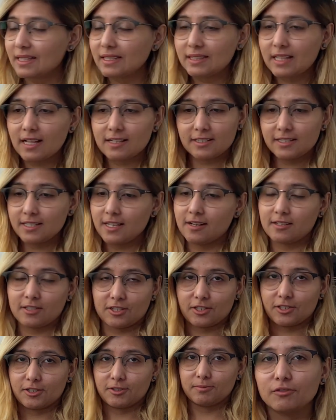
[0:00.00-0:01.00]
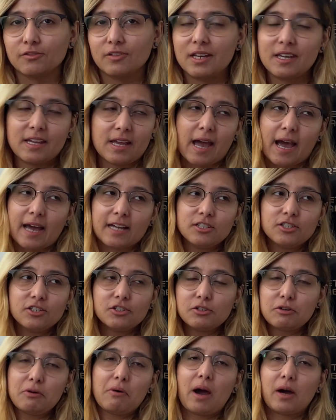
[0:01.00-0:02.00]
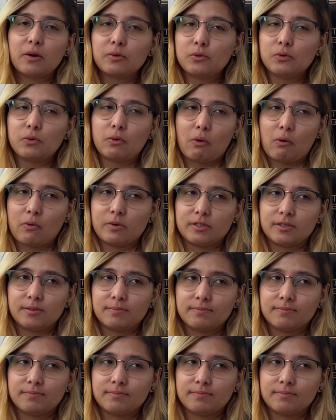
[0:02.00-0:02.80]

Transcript: that's the answer. I just know how to code.